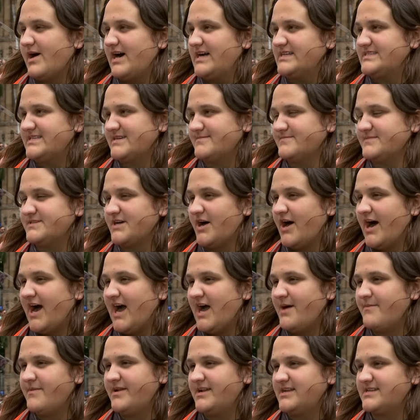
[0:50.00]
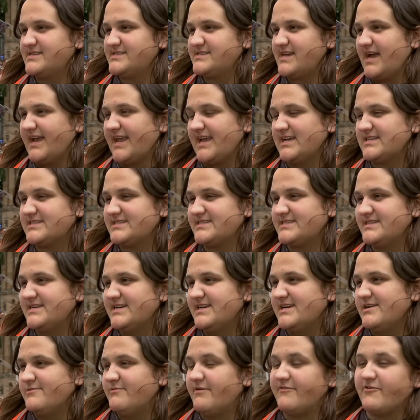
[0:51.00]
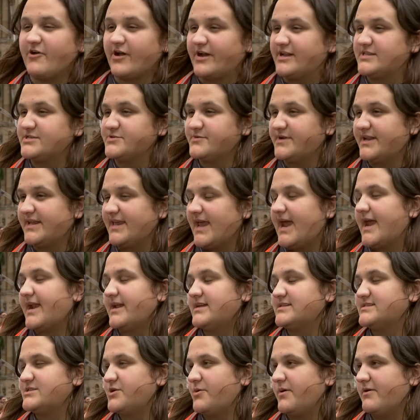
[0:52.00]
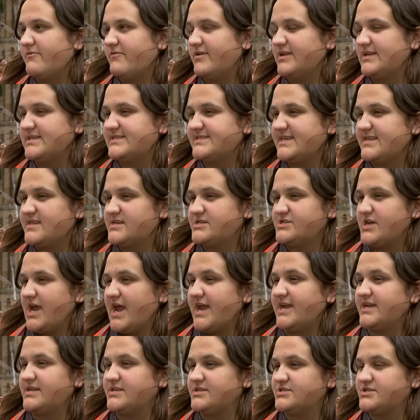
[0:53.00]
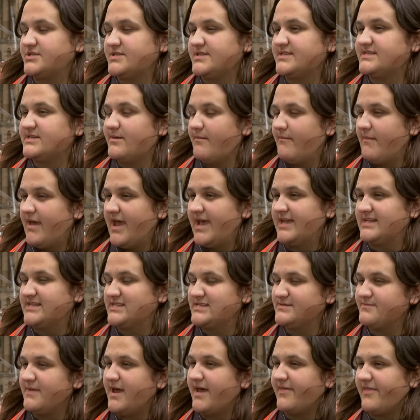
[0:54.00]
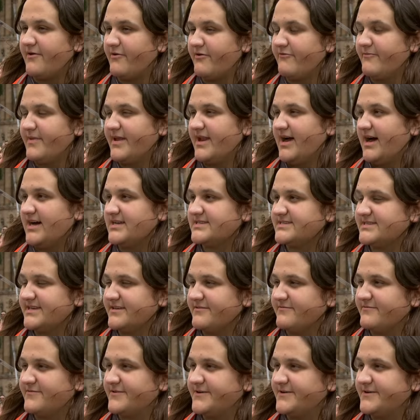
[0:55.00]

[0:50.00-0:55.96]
quite some time, and it's, I guess, we've got to do it again until we really see the change and the demands met that we've been asking